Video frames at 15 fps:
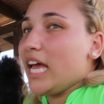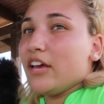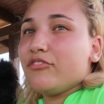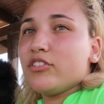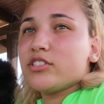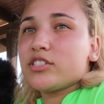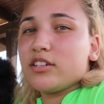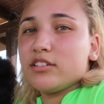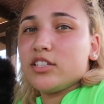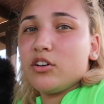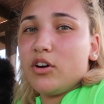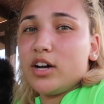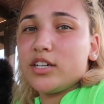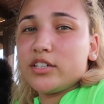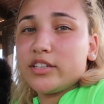It feels good
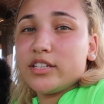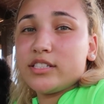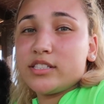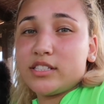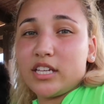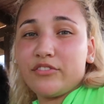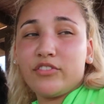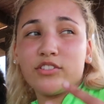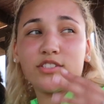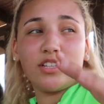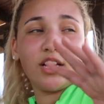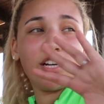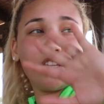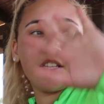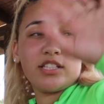though under this. It feels good
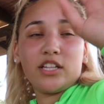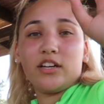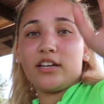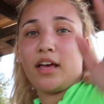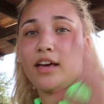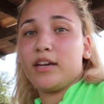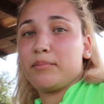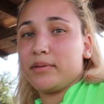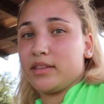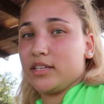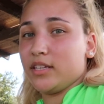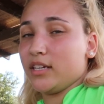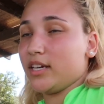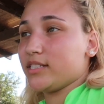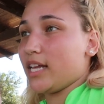under this little canopy
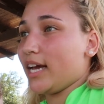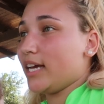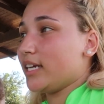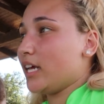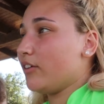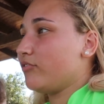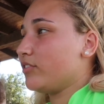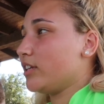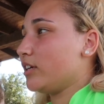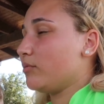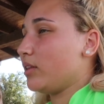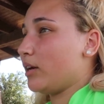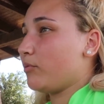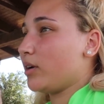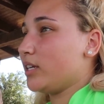thing, because I can definitely be
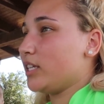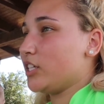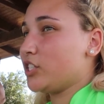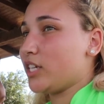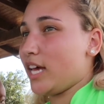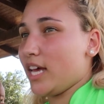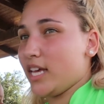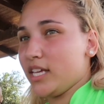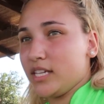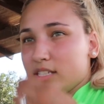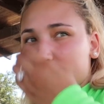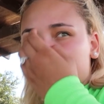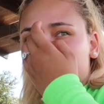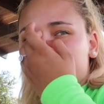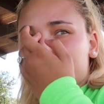like, we're in the shade, so